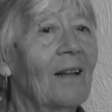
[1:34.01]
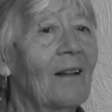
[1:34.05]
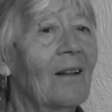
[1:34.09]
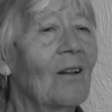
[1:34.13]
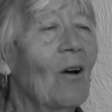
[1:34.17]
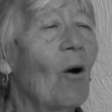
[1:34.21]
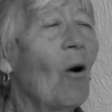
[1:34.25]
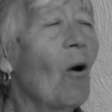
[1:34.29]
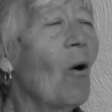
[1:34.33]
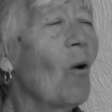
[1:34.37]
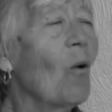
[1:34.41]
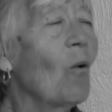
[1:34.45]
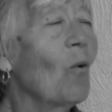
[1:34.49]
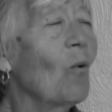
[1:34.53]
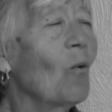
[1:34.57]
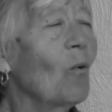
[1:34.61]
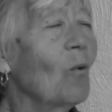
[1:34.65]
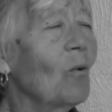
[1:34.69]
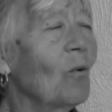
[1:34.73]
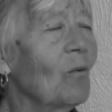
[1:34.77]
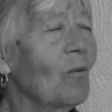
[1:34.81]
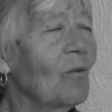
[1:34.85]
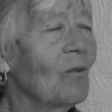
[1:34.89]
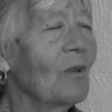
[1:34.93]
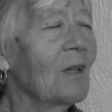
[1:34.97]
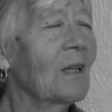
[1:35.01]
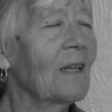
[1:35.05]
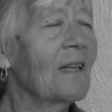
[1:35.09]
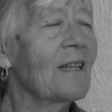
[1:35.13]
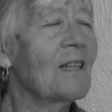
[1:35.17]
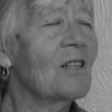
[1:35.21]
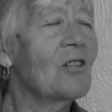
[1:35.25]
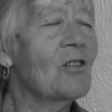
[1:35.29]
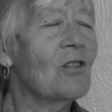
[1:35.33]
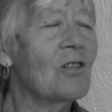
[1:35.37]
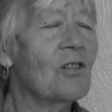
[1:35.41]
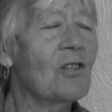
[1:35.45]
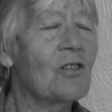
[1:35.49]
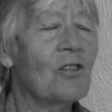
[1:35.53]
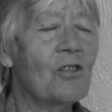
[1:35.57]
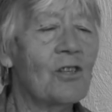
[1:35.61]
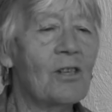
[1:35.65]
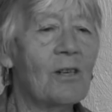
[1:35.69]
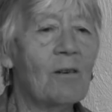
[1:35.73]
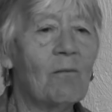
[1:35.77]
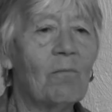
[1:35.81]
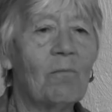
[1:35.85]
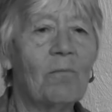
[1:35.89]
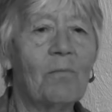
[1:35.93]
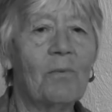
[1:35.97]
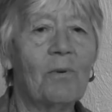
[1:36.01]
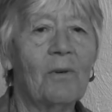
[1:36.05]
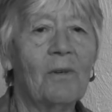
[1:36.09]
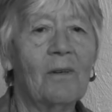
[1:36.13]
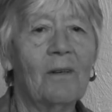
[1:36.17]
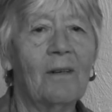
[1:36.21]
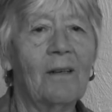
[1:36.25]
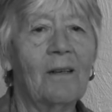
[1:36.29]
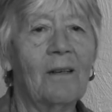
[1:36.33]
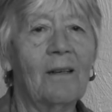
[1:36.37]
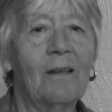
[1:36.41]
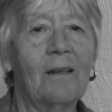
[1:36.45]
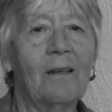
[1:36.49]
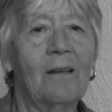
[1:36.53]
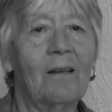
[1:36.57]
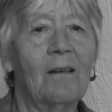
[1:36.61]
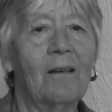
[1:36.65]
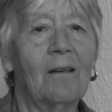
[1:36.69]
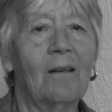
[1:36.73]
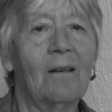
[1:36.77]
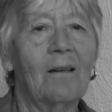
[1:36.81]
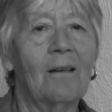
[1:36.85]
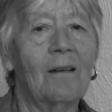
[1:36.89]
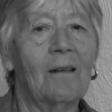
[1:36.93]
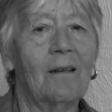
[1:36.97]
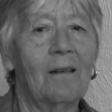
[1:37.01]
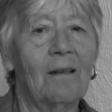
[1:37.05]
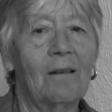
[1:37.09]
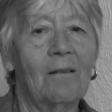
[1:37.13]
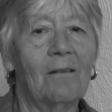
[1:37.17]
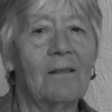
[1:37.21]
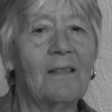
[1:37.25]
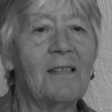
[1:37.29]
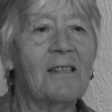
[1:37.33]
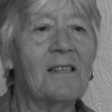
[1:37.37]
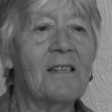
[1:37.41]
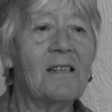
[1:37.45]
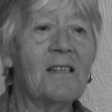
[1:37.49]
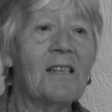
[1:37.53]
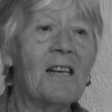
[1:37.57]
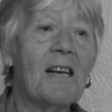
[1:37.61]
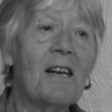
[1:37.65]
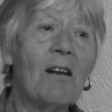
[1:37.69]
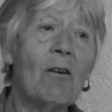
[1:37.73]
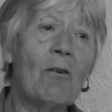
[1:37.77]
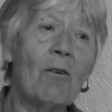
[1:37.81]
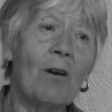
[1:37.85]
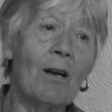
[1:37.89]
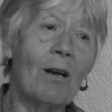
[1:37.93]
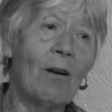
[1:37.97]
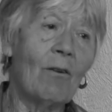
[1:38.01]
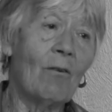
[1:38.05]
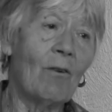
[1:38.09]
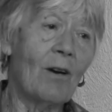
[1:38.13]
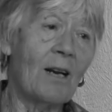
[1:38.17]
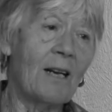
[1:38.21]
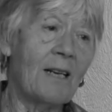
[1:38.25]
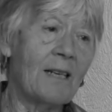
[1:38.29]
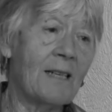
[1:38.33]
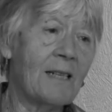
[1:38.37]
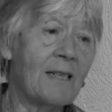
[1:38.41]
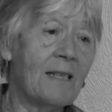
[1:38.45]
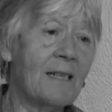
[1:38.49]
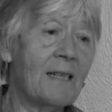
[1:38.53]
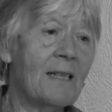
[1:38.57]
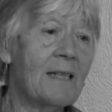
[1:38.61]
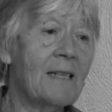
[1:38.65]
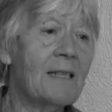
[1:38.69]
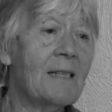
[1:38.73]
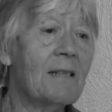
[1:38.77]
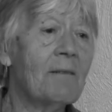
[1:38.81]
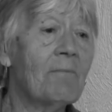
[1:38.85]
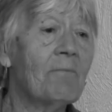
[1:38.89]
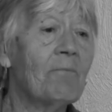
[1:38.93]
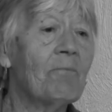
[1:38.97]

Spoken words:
whole relationship deteriorated,